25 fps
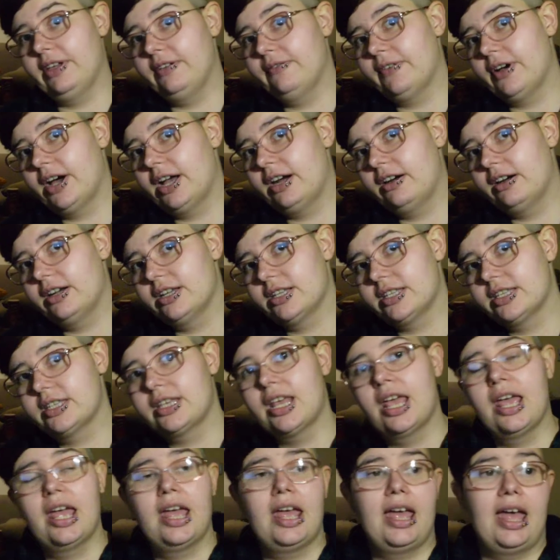virus,
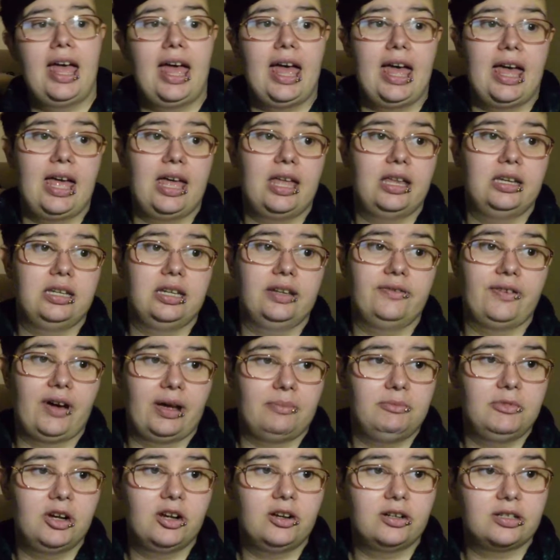and if
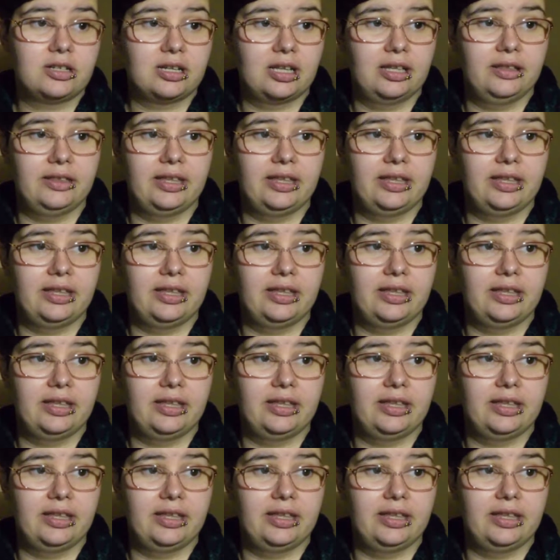I'm not,